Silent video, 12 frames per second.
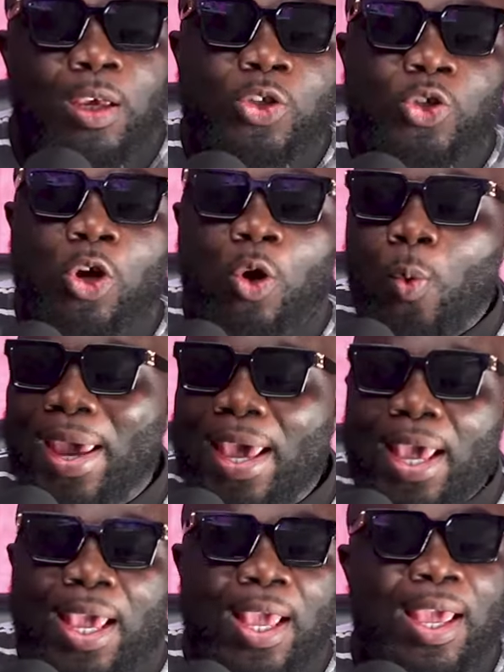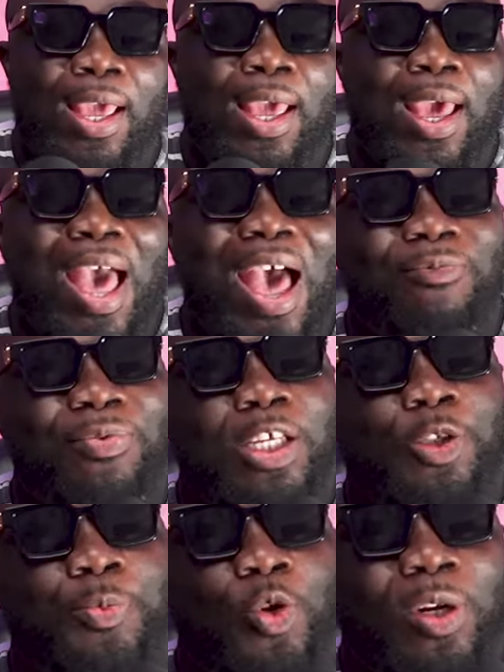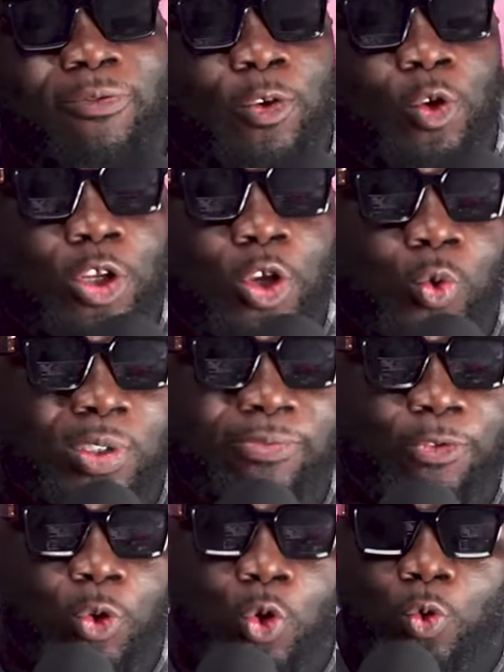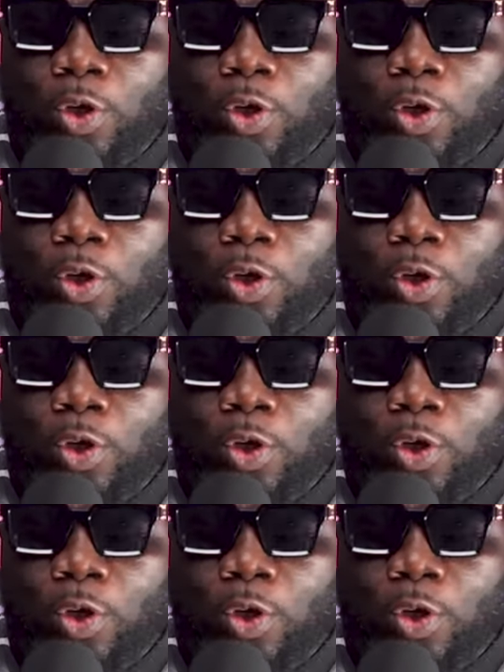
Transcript: So we have this beautiful news for you.